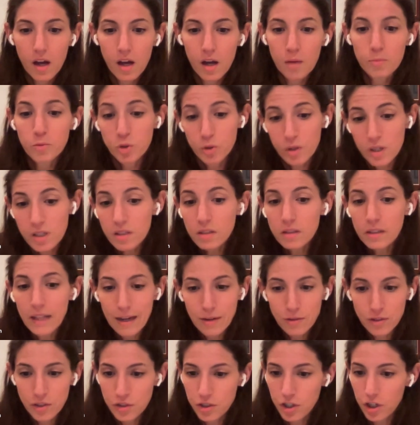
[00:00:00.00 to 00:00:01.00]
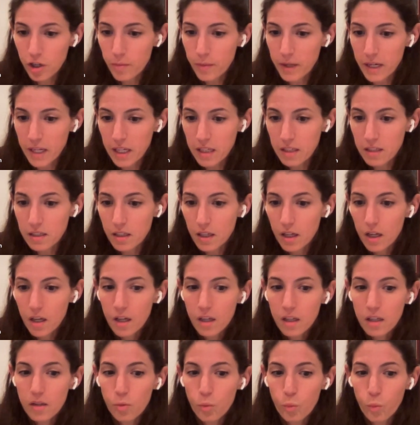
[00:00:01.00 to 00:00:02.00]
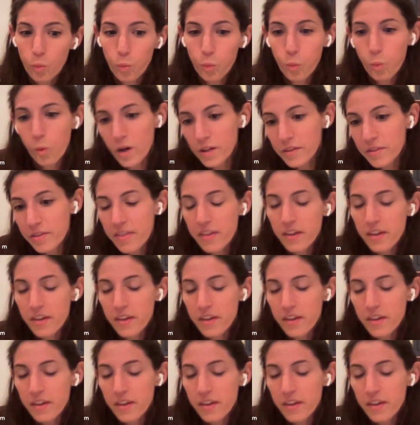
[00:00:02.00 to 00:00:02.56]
So he's allowed to terminate. One